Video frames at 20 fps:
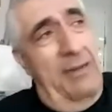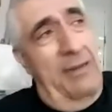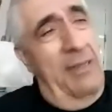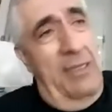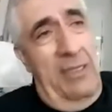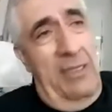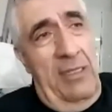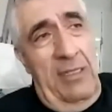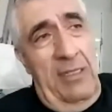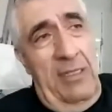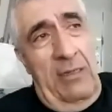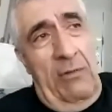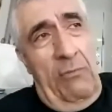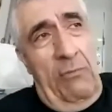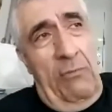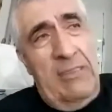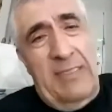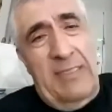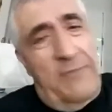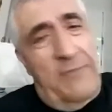uh,
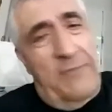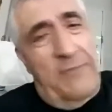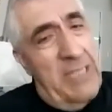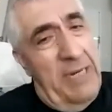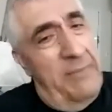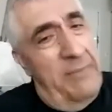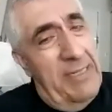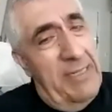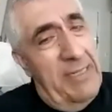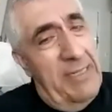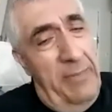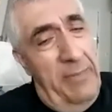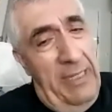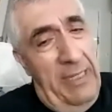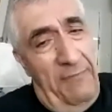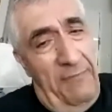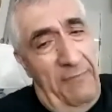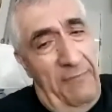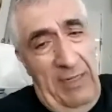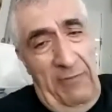what's difference going to make to me
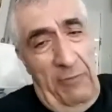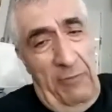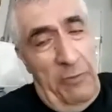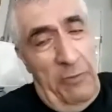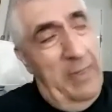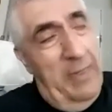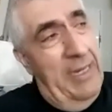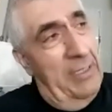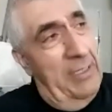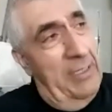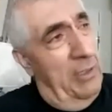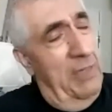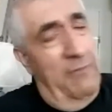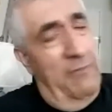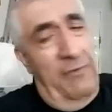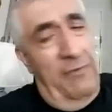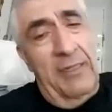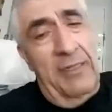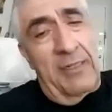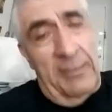if I live with my aunt or live
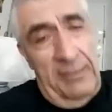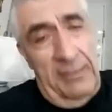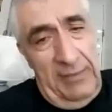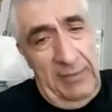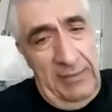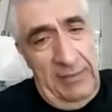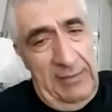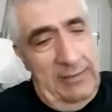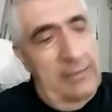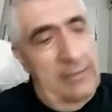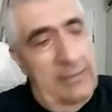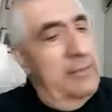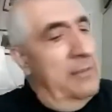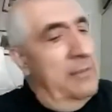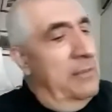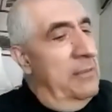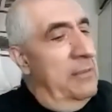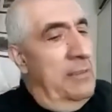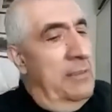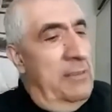here?
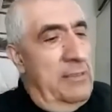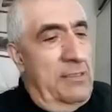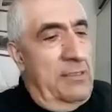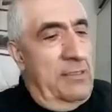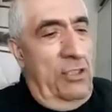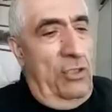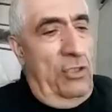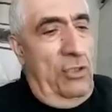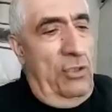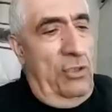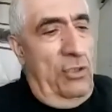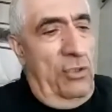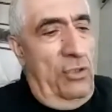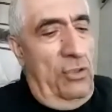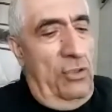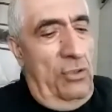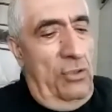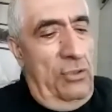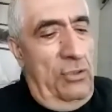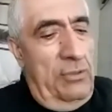
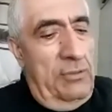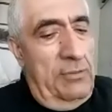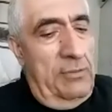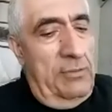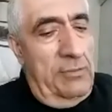So